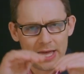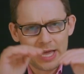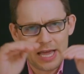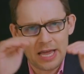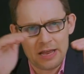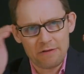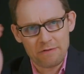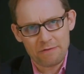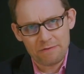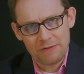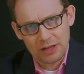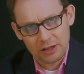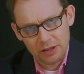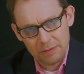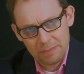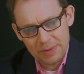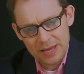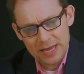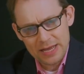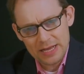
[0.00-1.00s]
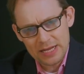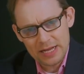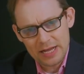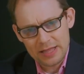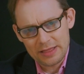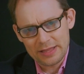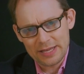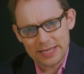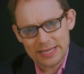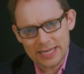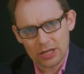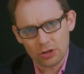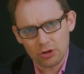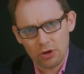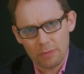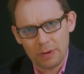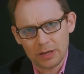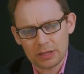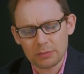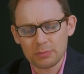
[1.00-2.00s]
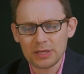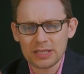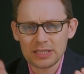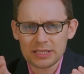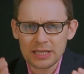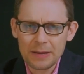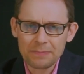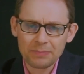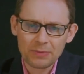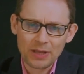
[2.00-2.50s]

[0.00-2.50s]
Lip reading: enveloping the yellow abutment